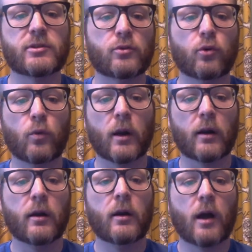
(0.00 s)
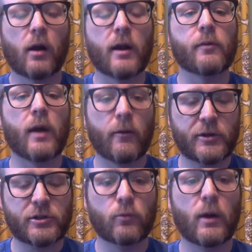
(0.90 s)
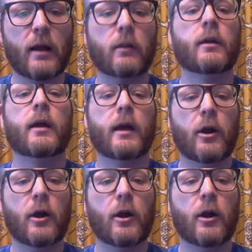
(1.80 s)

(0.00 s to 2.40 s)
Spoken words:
schoolwork. All right, I wish you well.